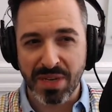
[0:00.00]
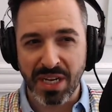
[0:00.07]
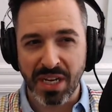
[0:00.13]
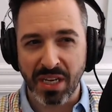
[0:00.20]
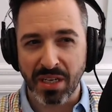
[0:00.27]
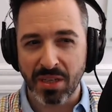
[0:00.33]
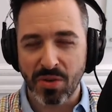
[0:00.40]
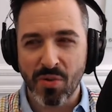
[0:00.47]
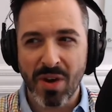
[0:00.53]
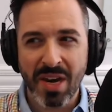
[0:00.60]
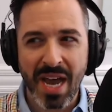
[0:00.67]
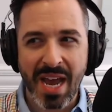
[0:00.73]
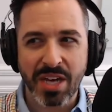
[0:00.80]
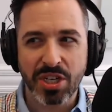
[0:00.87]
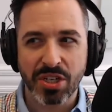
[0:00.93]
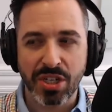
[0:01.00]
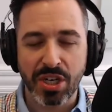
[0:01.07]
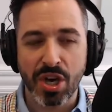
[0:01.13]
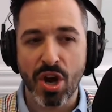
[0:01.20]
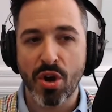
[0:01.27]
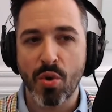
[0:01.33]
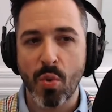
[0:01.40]
meaning you want to actually
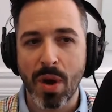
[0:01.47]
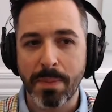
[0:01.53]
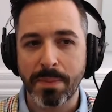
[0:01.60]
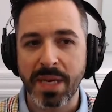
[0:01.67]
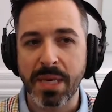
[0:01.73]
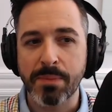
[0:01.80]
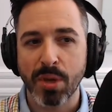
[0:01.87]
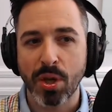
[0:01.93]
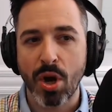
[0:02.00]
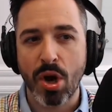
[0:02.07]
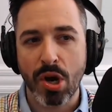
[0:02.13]
know what people